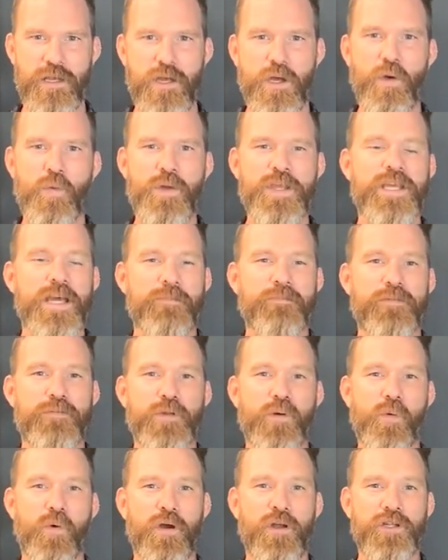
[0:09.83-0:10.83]
We come
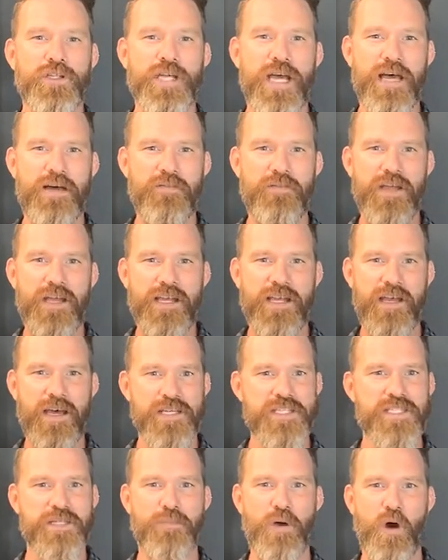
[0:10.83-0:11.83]
from the world of
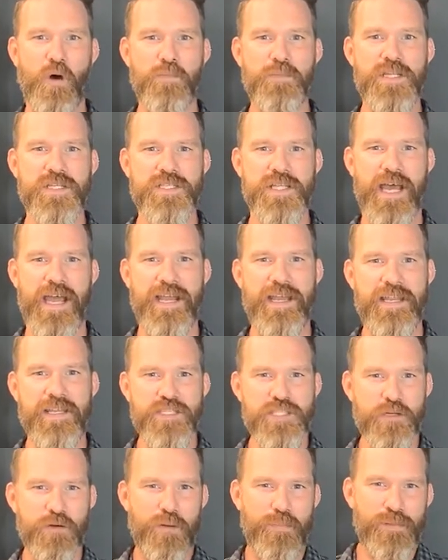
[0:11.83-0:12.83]
custom home design,
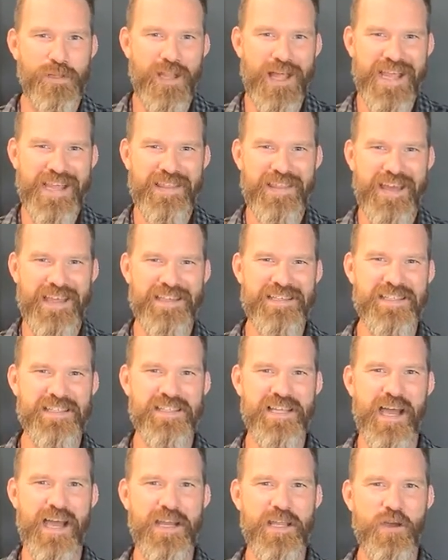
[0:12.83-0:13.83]
and so applying that into
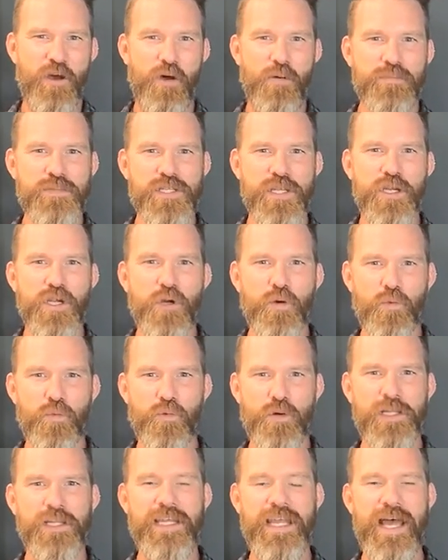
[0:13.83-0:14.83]
tiny homes
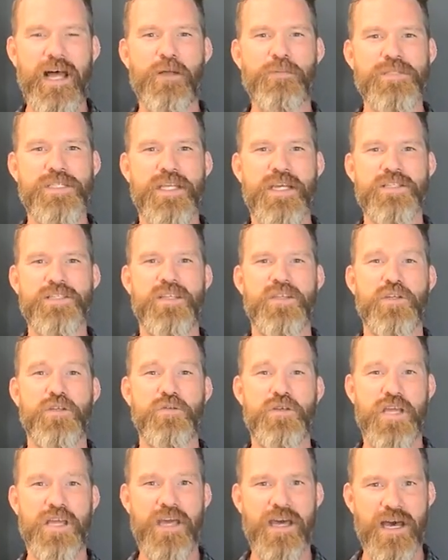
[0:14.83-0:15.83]
really helps us to
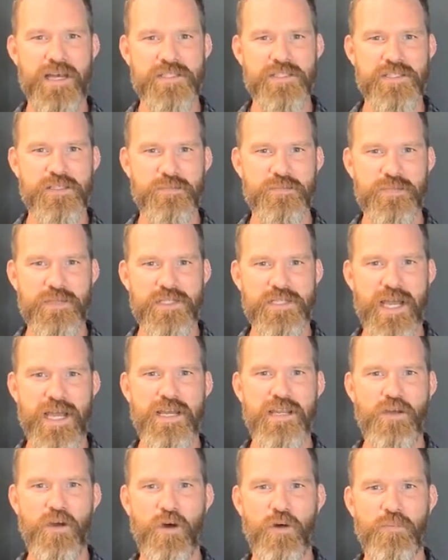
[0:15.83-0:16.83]
do custom
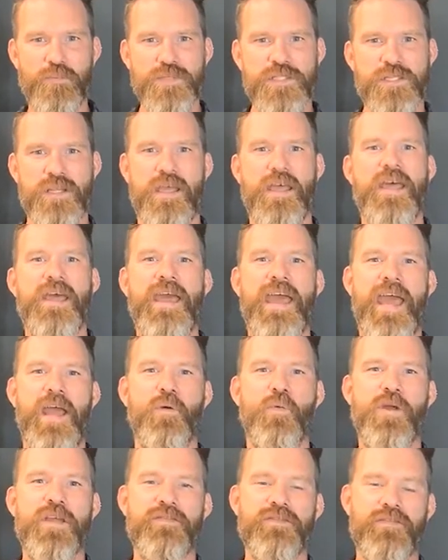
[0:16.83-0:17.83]
tiny homes.
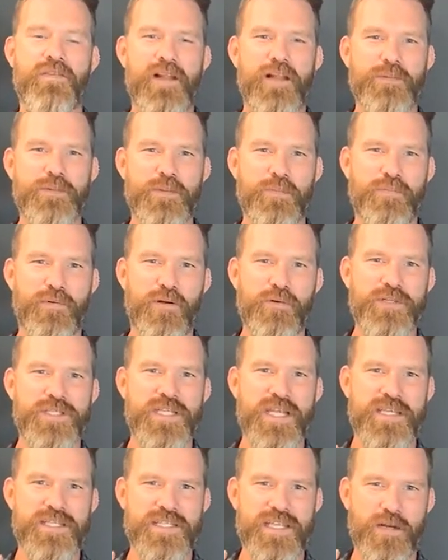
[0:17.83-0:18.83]
And we have developed a
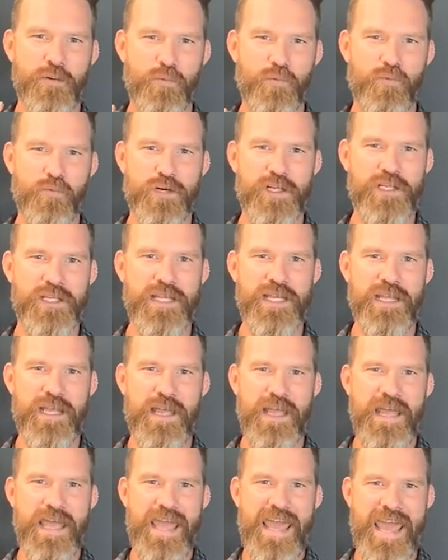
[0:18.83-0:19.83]
process that really
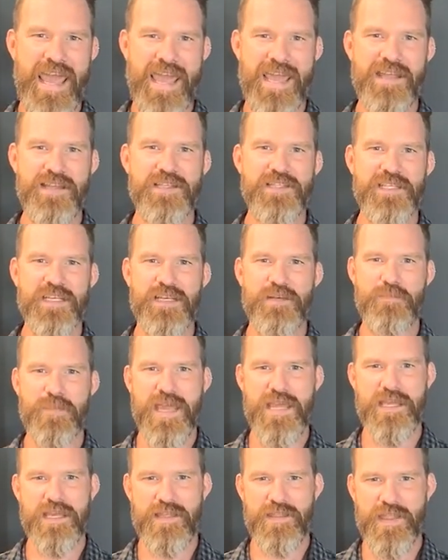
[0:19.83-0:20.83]
aids in
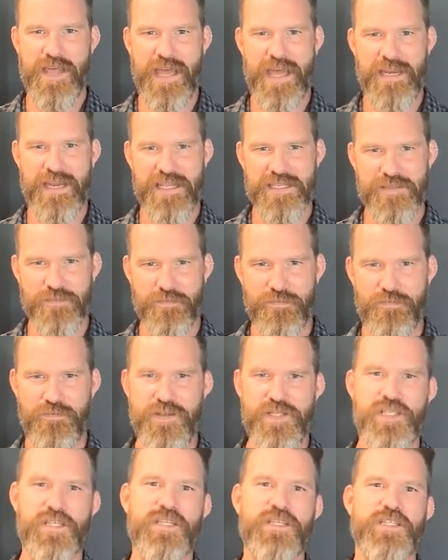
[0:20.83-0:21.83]
making that as
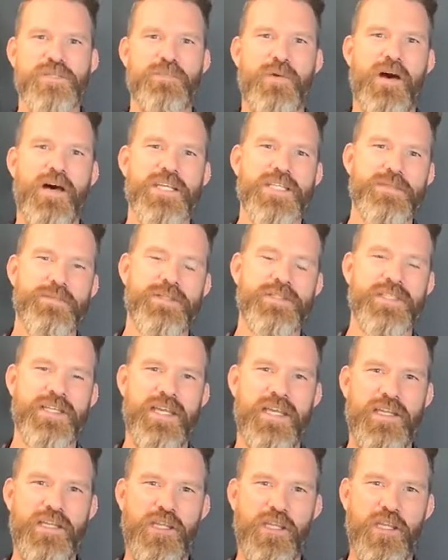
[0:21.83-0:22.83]
efficient as possible to
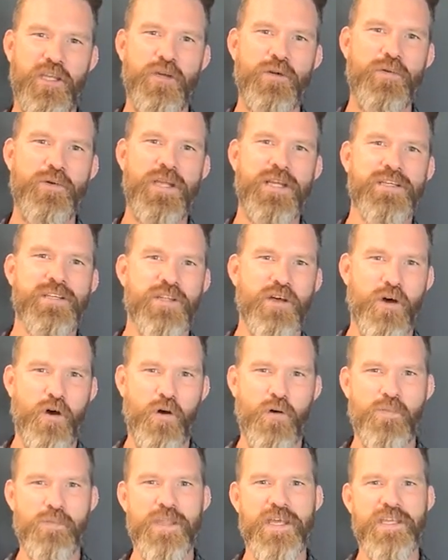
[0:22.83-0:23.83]
get you into the
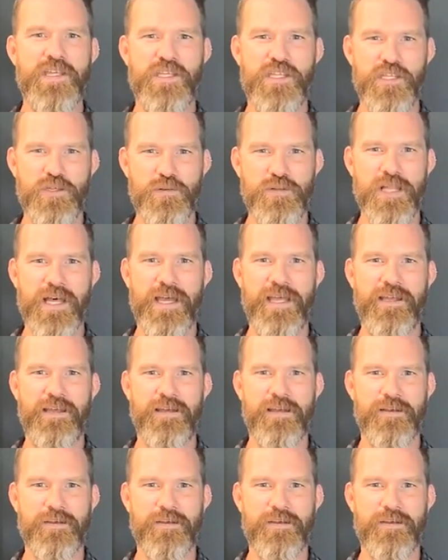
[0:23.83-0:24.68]
home that you like.